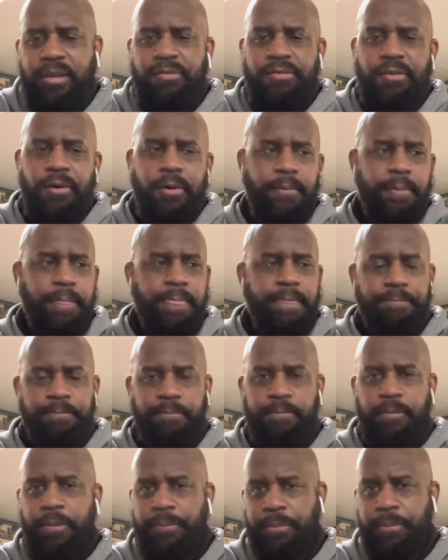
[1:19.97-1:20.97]
So,
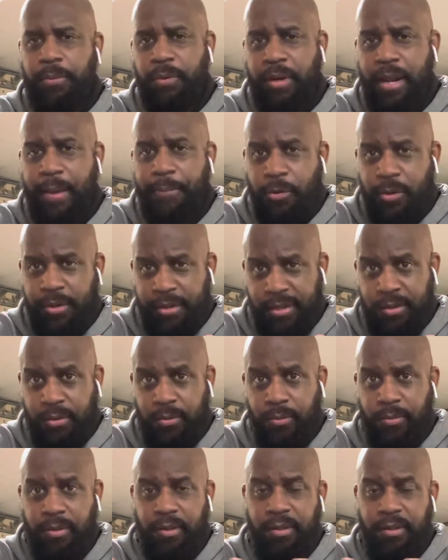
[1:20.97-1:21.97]
but what I'm going to
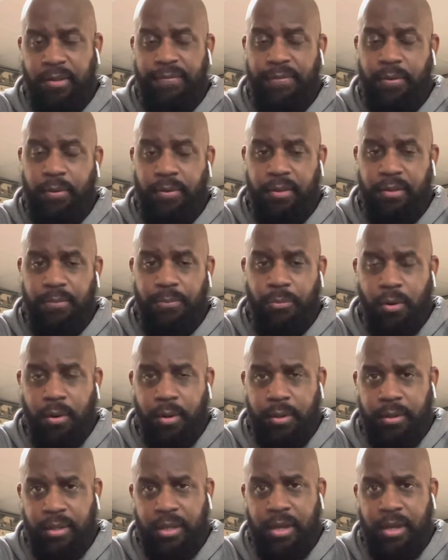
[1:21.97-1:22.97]
do is focus more
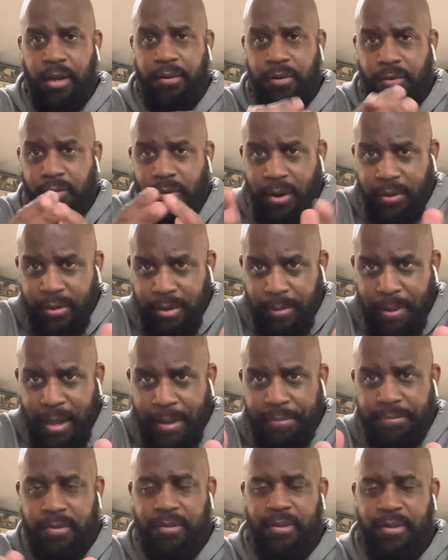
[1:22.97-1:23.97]
on the underground hip
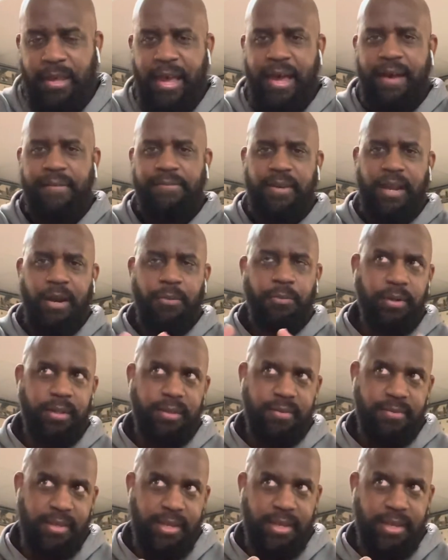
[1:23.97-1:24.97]
hop, since I have not really
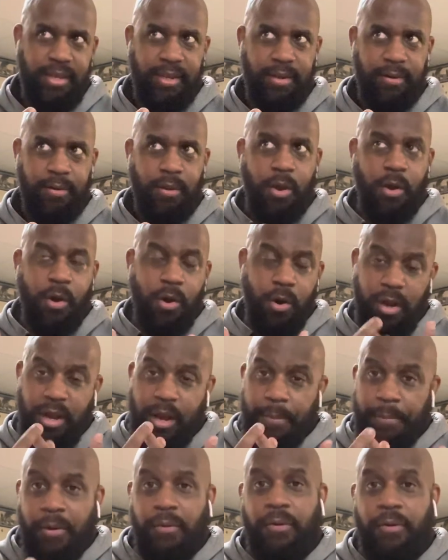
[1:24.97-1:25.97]
seen or
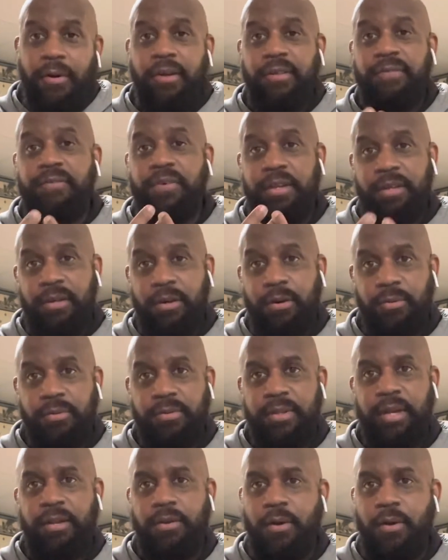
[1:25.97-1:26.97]
come across
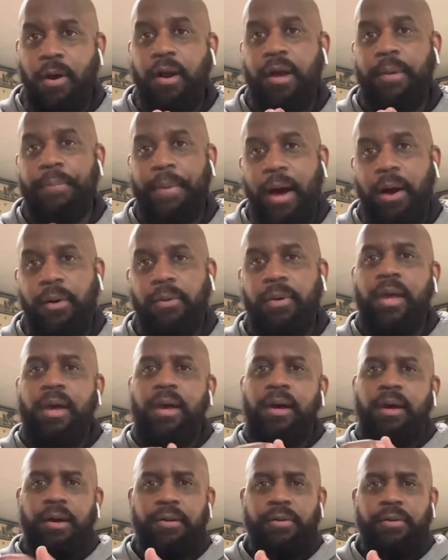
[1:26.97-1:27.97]
videos that talk about
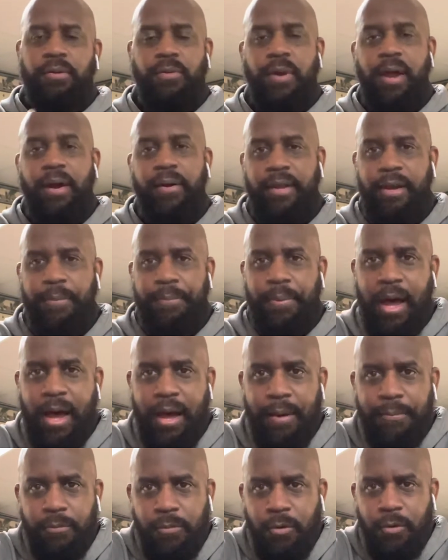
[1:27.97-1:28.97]
underground hip
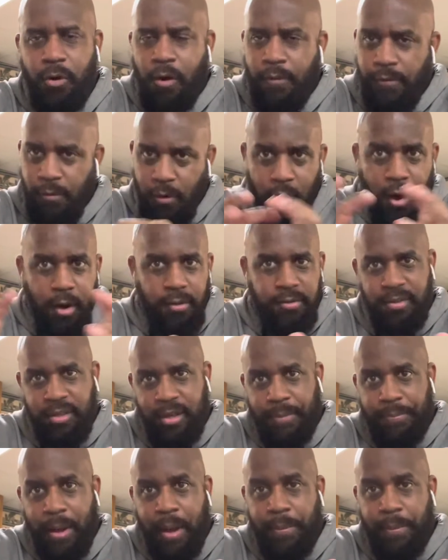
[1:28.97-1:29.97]
hop, overall just
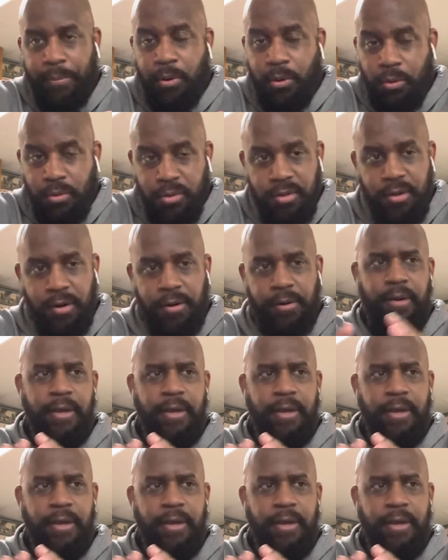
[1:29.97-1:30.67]
hip hop culture,